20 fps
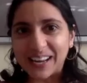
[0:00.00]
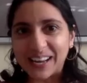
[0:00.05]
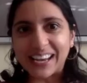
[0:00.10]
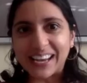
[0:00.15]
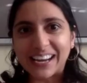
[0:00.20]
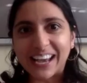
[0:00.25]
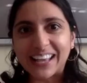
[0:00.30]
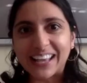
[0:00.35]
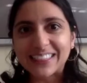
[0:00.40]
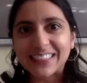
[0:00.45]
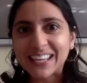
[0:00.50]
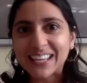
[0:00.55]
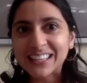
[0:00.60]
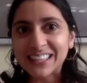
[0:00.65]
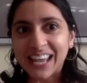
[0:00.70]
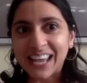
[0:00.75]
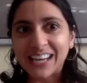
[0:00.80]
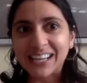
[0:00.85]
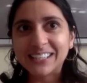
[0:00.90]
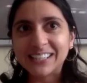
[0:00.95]
and I think
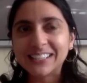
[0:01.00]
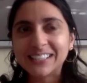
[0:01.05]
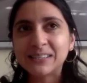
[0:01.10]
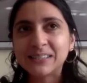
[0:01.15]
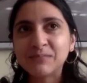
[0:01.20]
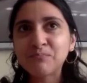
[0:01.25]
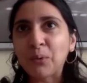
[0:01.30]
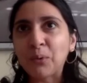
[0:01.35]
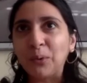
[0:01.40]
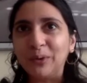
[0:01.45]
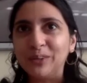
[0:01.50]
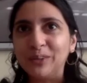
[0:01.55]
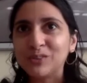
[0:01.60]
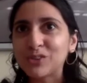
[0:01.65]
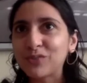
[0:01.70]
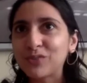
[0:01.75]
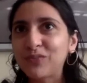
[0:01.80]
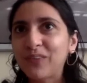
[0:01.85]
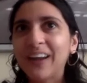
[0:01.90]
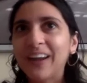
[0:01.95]
that it is important
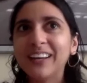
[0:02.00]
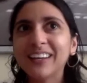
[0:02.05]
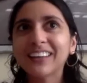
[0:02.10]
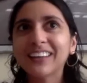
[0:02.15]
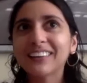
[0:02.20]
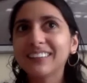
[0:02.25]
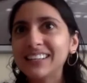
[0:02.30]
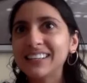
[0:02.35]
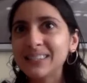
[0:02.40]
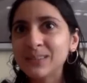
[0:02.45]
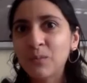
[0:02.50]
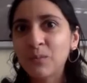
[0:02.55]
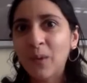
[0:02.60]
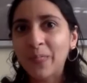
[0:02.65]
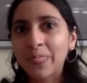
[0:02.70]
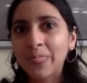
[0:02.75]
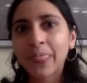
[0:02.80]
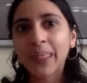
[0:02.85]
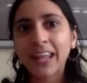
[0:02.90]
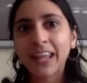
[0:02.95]
to find at least
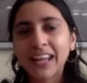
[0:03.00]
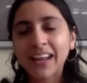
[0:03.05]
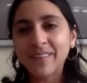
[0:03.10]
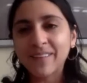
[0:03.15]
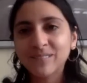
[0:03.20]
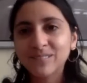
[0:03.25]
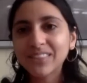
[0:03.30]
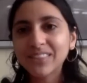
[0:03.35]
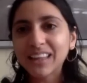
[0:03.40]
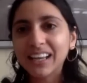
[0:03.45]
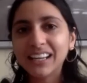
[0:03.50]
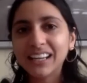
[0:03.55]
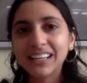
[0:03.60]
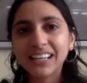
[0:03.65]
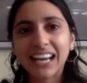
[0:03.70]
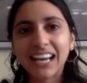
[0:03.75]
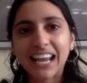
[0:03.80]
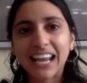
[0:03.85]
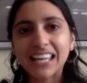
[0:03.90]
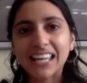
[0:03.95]
one thing in a
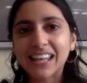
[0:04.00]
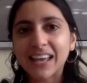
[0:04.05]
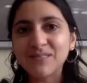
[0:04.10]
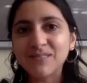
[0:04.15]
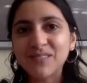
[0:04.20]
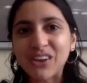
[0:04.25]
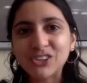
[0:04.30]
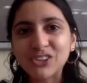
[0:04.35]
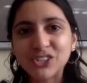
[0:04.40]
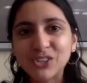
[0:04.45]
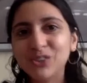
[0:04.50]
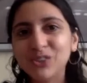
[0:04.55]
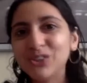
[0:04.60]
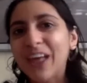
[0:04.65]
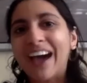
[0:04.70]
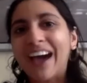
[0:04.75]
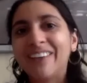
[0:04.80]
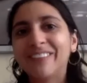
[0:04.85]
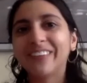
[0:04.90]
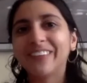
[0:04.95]
day that makes you
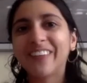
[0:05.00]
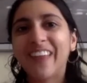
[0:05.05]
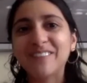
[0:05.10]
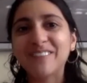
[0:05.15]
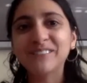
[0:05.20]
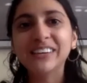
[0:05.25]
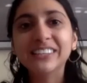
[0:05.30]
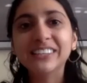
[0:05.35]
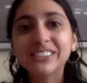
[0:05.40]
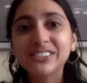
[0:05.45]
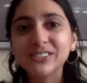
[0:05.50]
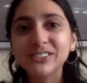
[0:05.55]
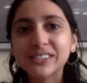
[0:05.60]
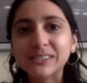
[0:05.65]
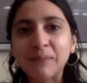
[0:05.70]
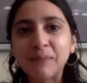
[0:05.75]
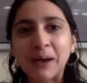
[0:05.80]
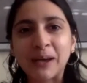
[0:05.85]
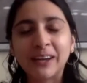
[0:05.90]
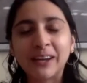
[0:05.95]
laugh or that makes you
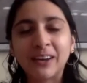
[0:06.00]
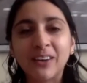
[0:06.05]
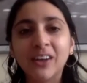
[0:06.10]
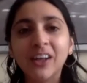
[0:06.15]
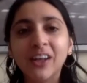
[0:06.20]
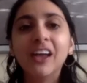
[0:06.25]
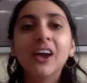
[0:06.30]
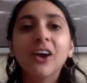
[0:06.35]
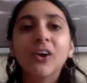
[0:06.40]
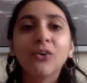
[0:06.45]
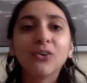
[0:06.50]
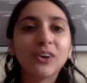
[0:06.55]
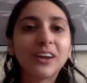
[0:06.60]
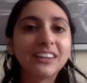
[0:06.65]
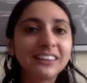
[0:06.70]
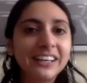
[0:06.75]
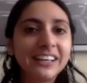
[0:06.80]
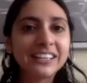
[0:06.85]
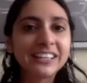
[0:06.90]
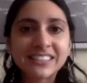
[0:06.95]
smile, or at
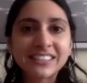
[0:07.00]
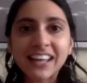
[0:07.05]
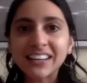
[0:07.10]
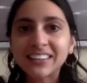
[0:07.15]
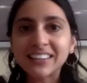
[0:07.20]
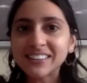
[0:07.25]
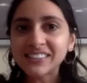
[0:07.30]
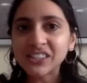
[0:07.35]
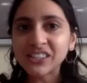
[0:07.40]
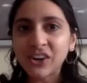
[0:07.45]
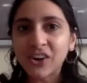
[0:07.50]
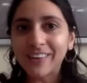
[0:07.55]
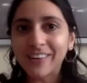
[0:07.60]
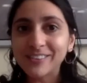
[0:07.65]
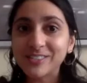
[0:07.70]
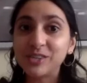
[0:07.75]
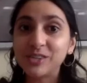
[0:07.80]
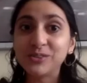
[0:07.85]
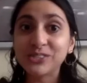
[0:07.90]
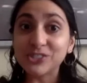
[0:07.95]
least that doesn't cause
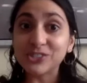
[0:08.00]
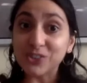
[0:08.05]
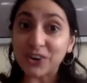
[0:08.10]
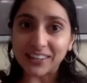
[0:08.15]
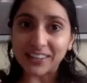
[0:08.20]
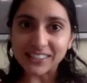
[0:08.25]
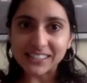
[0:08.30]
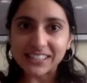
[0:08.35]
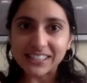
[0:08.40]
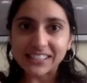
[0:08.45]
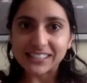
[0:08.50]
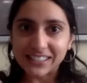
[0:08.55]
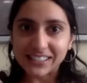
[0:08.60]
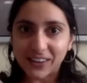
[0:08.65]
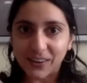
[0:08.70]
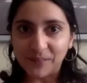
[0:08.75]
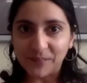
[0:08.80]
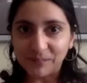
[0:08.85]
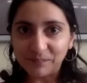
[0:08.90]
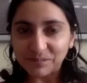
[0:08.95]
you stress.
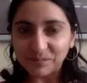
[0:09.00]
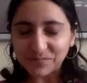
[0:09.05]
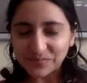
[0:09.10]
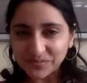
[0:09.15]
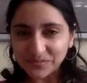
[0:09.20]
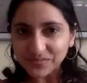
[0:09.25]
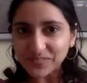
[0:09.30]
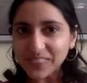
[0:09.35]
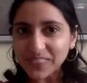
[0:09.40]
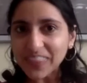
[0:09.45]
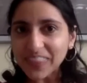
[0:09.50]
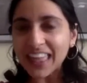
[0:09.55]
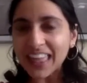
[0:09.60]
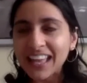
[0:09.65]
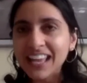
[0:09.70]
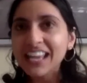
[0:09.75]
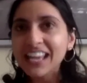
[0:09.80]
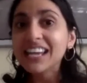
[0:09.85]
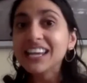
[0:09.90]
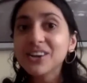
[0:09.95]
So
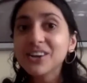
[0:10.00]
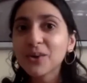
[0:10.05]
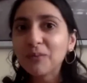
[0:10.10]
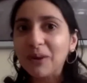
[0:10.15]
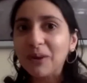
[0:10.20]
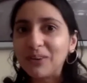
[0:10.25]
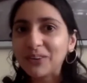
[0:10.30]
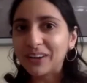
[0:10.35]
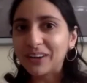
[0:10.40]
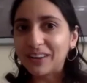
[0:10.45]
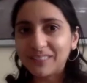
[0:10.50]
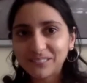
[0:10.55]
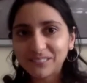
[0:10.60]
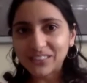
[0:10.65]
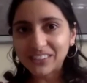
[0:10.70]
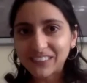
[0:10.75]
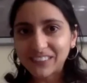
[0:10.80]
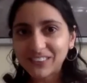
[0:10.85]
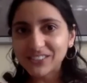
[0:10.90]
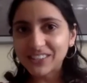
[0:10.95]
you're welcome to
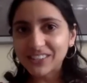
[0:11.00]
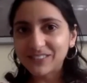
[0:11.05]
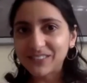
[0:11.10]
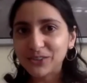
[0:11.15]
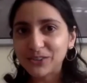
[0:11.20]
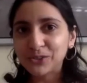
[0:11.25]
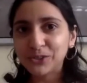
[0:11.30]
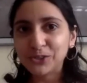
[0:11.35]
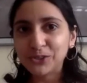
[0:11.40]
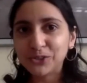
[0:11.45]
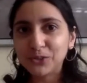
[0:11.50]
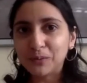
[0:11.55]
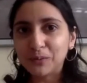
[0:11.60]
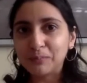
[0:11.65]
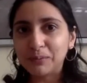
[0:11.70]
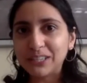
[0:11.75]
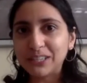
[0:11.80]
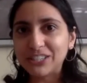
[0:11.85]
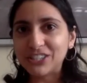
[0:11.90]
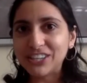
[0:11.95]
those of you who do
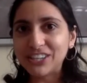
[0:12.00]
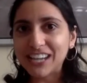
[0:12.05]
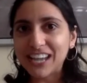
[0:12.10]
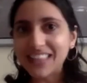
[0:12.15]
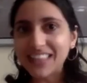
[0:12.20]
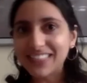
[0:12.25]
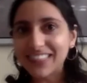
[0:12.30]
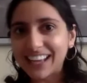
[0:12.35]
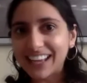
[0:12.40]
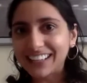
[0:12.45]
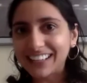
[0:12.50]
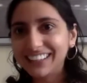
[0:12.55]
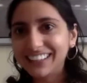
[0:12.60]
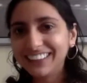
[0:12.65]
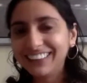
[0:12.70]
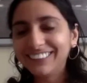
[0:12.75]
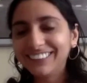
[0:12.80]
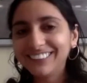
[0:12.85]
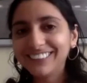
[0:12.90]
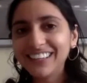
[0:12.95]
appreciate that a
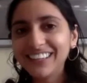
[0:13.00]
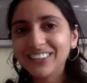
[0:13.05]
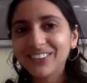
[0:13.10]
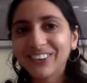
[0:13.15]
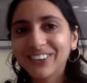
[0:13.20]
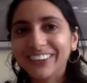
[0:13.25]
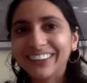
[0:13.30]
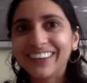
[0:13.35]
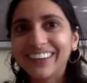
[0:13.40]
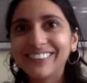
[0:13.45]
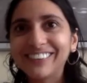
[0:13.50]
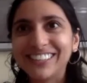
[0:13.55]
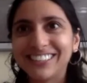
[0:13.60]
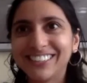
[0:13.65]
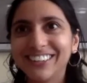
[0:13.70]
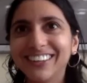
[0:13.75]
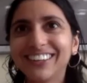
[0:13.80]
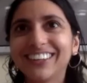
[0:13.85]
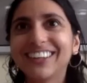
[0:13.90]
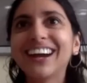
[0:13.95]
little detour that we
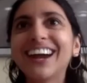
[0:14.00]
took.